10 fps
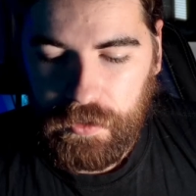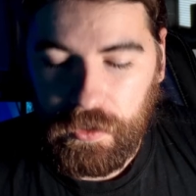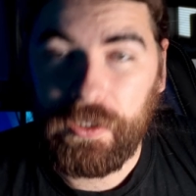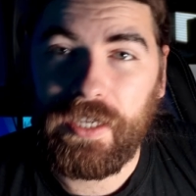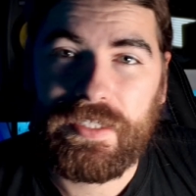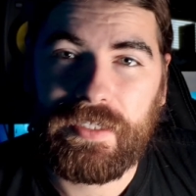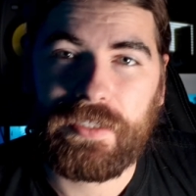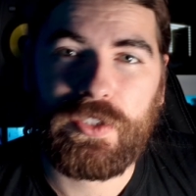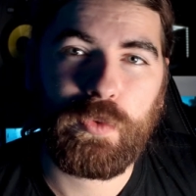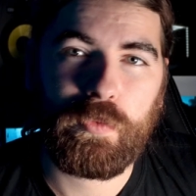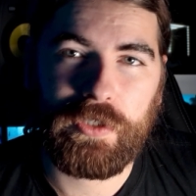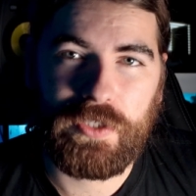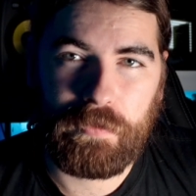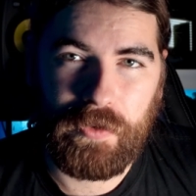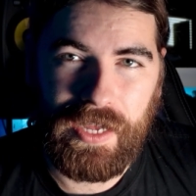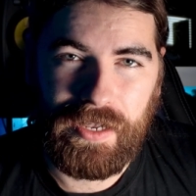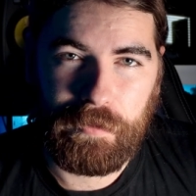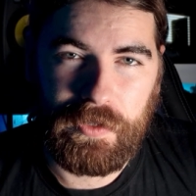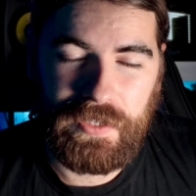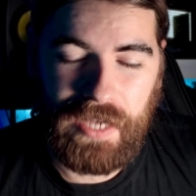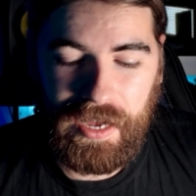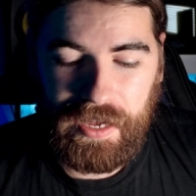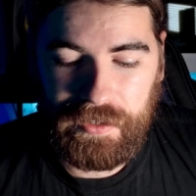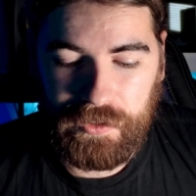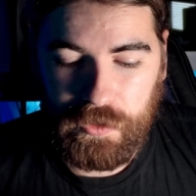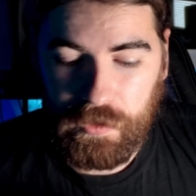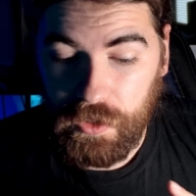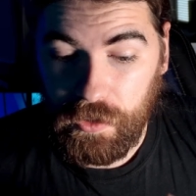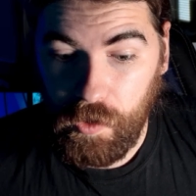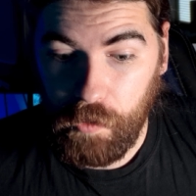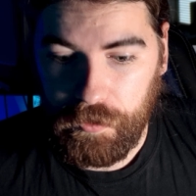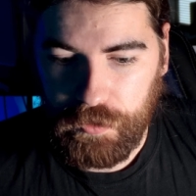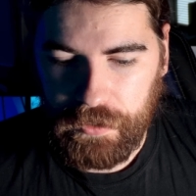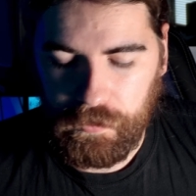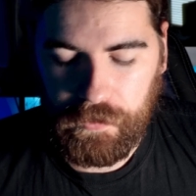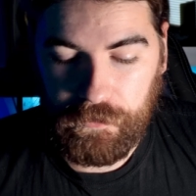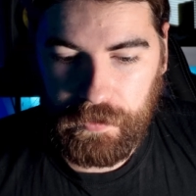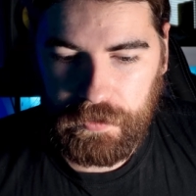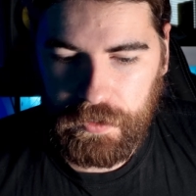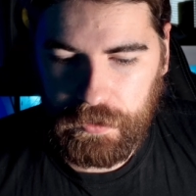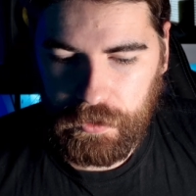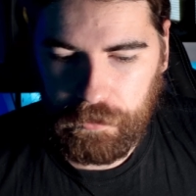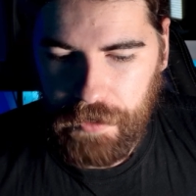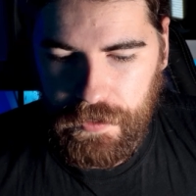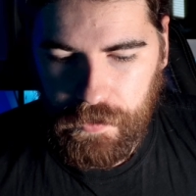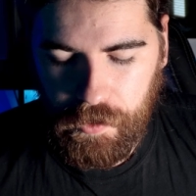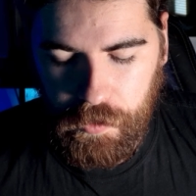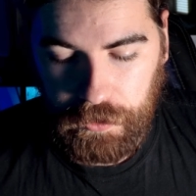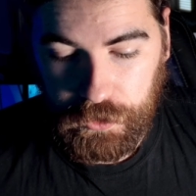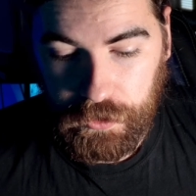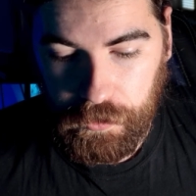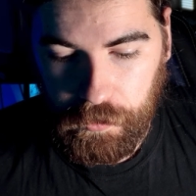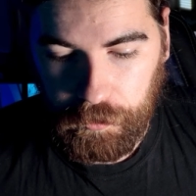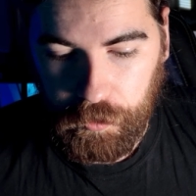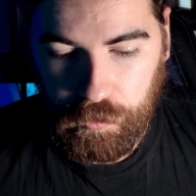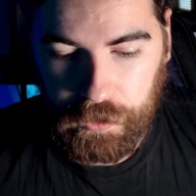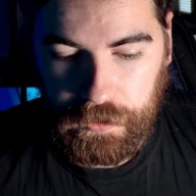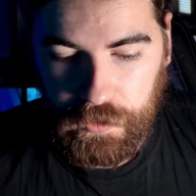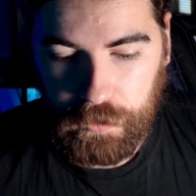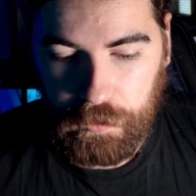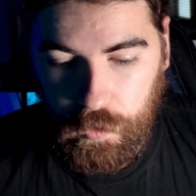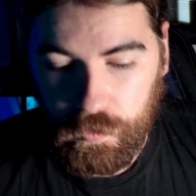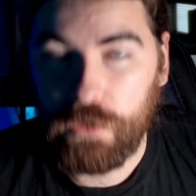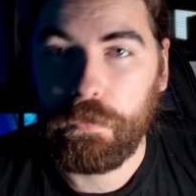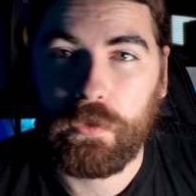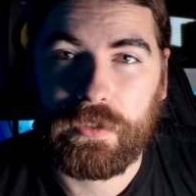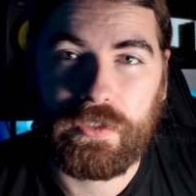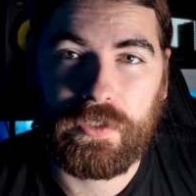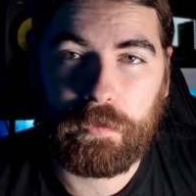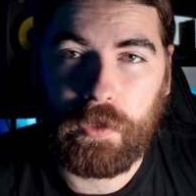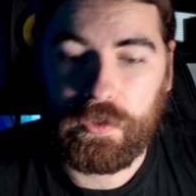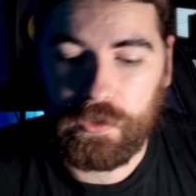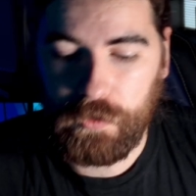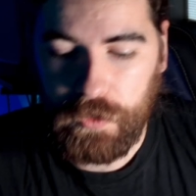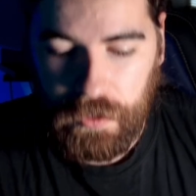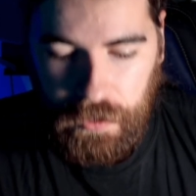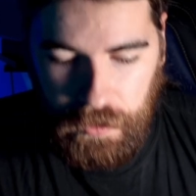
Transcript: Okay, so next I want to bring in some more elements, and I do this a lot when I'm dealing with like fantasy type based artwork, so I'm going to bring in some sort of smoke and dust particles.